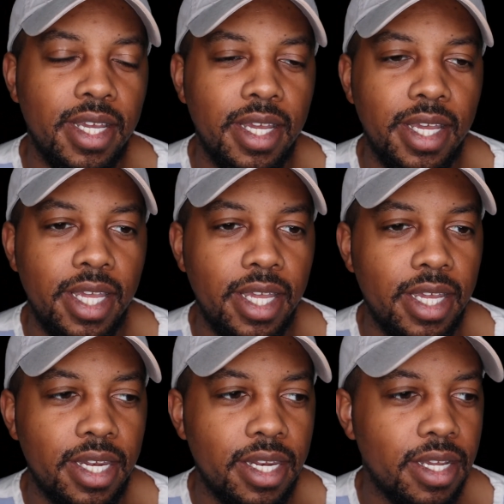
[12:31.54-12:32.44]

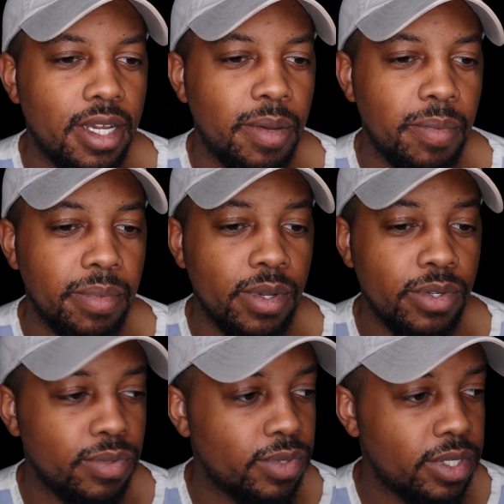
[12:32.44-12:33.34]
And
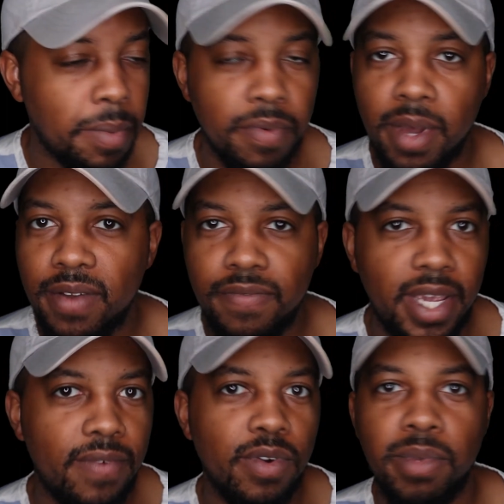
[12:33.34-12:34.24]
those were some of my
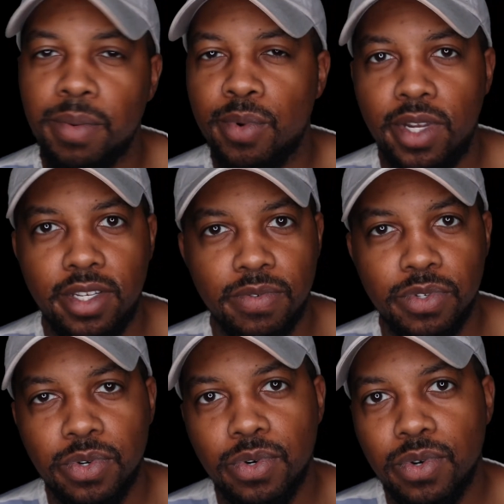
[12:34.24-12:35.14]
favorite memories of
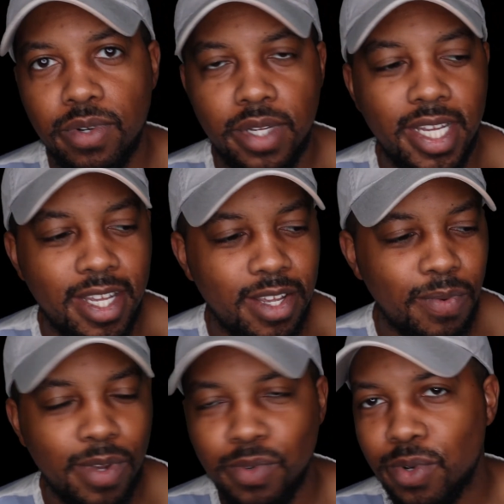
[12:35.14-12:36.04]
school,
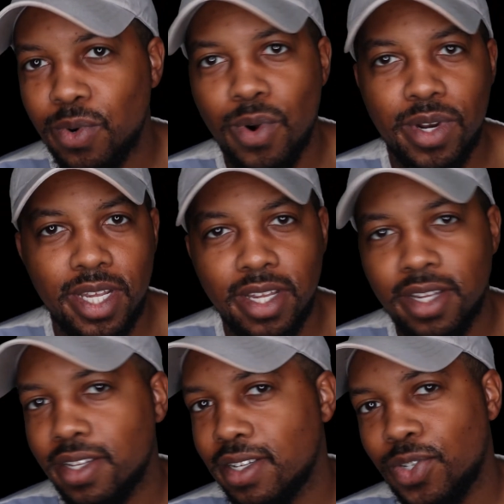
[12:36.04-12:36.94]
was recording,
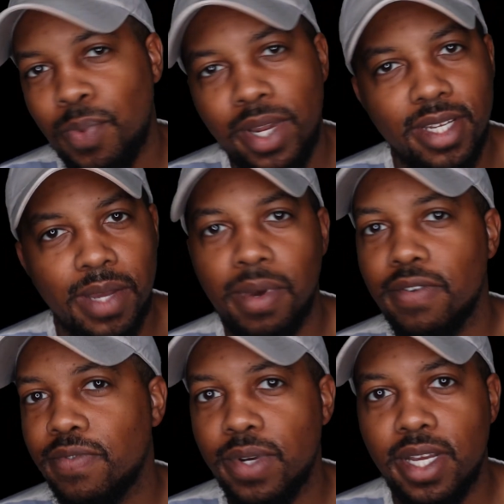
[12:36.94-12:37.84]
spending time with my
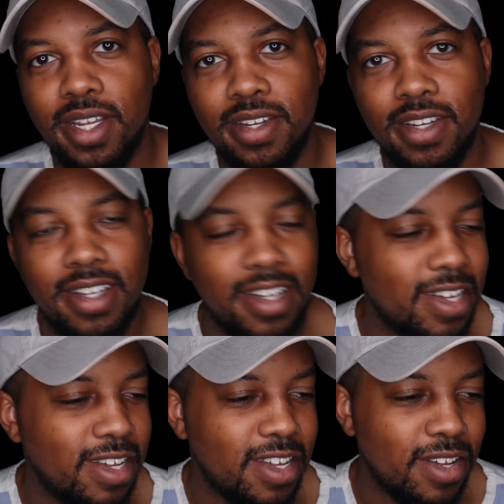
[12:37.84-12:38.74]
friend.
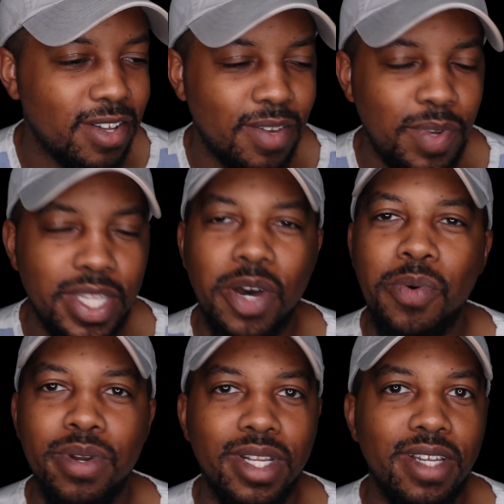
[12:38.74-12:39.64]
We
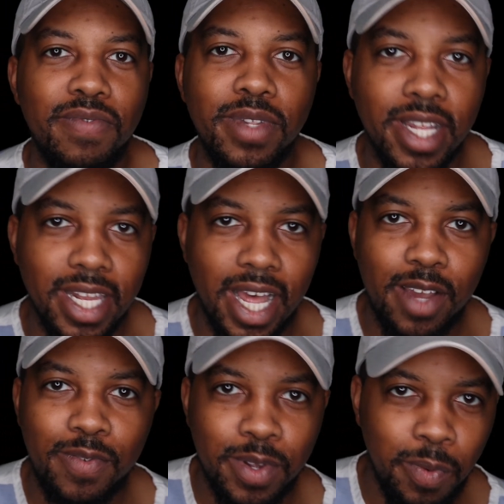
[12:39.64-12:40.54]
thought we were living the
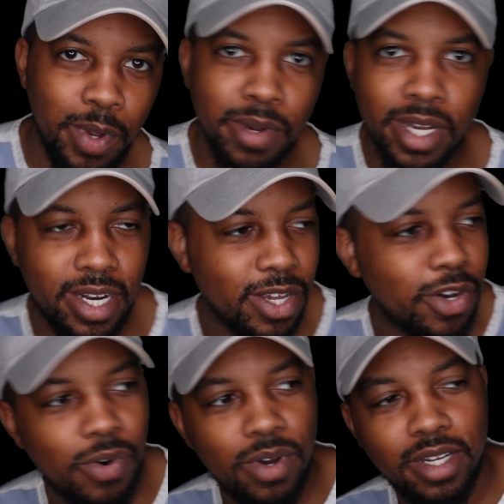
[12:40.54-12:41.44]
life, and we were going to
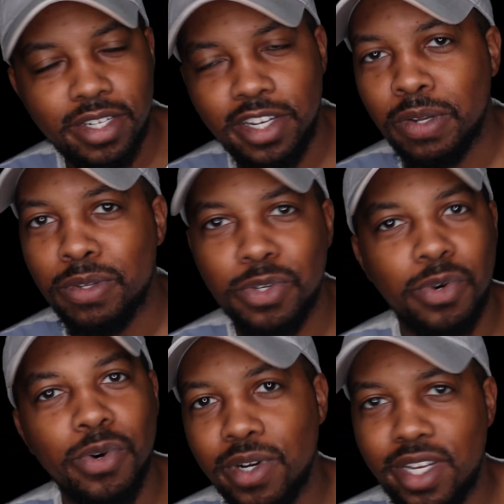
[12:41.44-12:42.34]
go on,
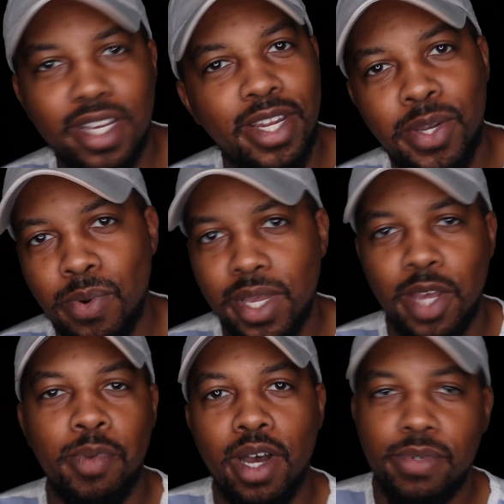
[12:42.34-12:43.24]
touring and doing
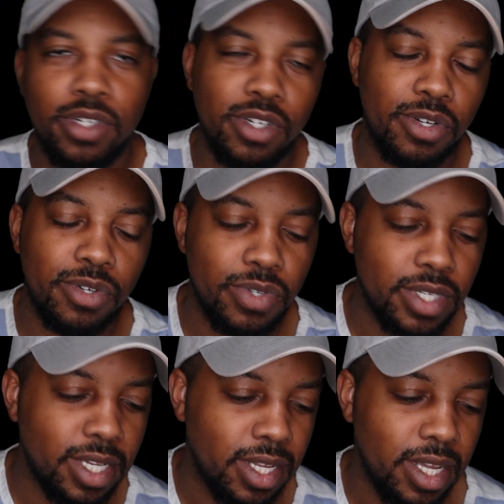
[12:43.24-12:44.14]
hip-hop shows.
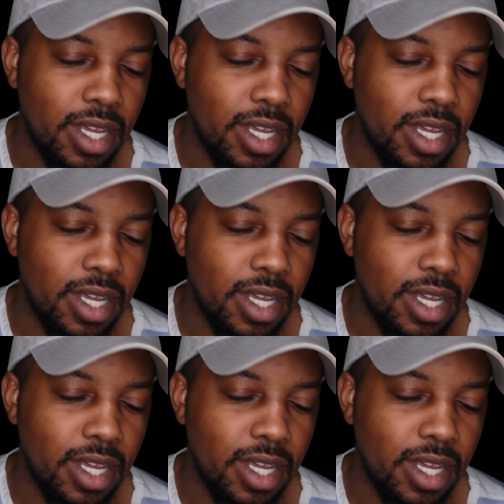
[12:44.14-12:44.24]
And